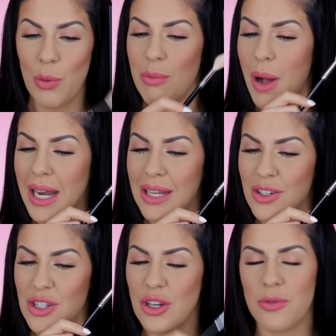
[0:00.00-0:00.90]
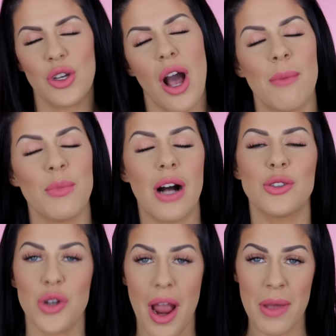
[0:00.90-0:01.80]
We might even do, and look, i
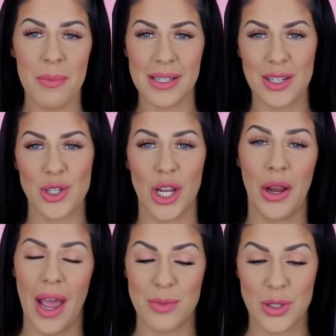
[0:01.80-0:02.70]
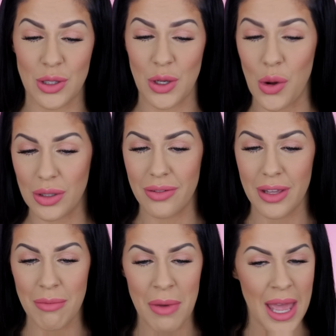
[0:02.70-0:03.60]
will try my best to show you absolutely all of
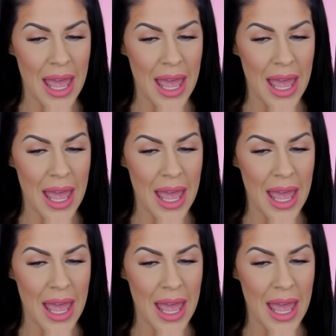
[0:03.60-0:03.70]
them,